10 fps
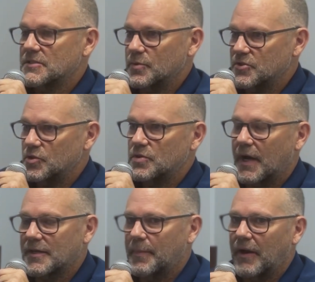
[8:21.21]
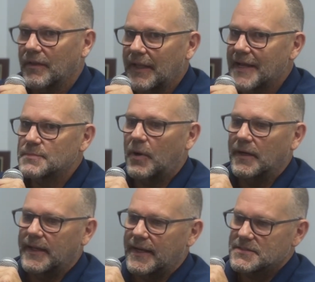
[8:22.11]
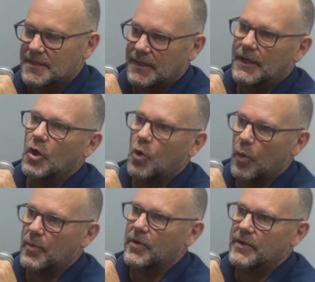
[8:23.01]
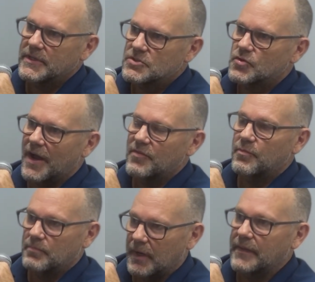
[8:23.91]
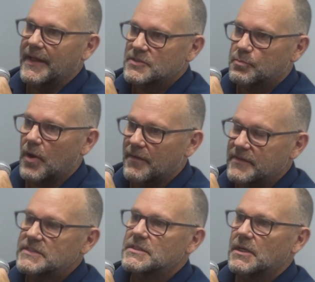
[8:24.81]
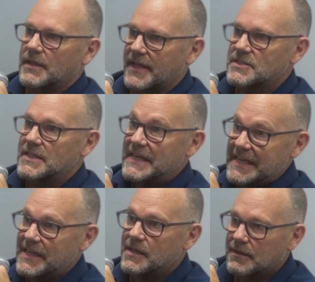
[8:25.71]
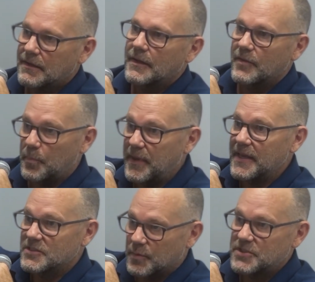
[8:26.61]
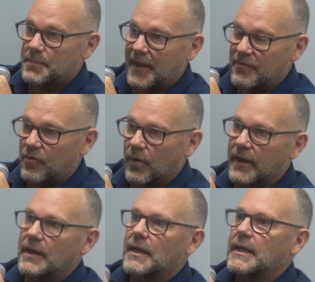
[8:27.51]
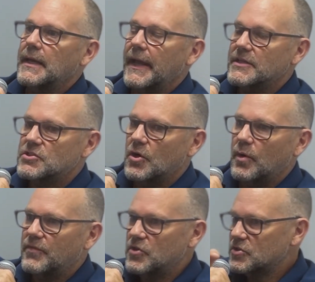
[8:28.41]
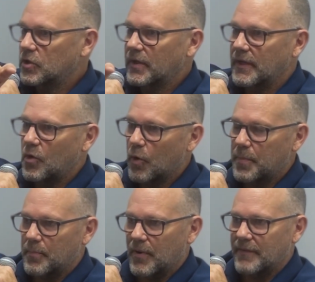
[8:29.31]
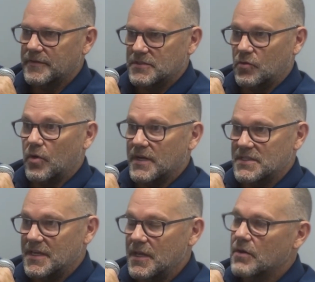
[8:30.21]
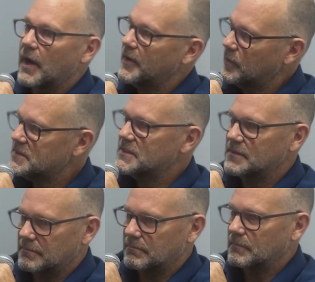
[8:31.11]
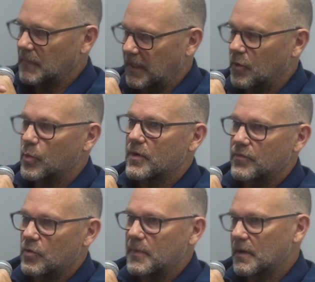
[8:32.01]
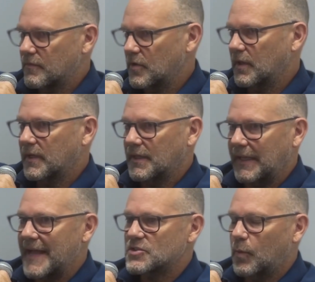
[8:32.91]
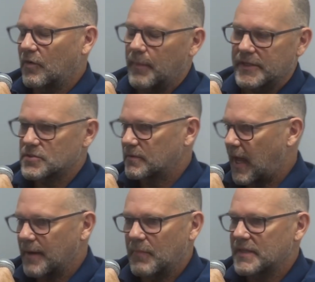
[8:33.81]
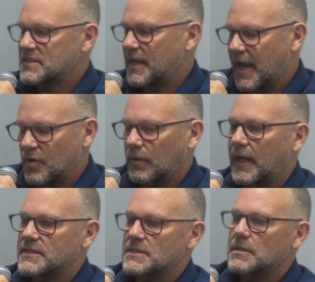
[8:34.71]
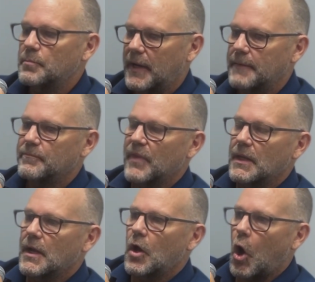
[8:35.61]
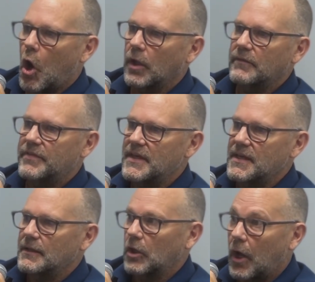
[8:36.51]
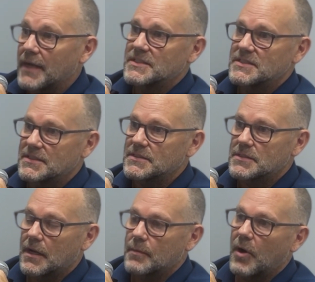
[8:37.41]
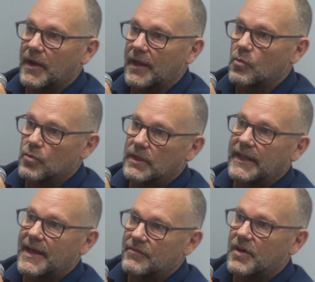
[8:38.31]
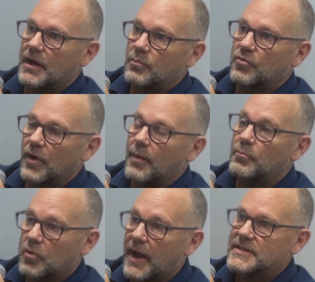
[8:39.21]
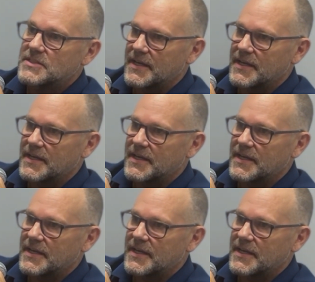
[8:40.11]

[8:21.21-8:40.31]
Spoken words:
So as you talked about in the last podcast, corporate earnings drive, that's profits. That's the E. The P is what you pay for it. And so if you just look at corporate profits across the year, I know it's in the rearview mirror if you look at the last 12 months or 9 months and annualize it, but all of the losses in the stock market really have come from price.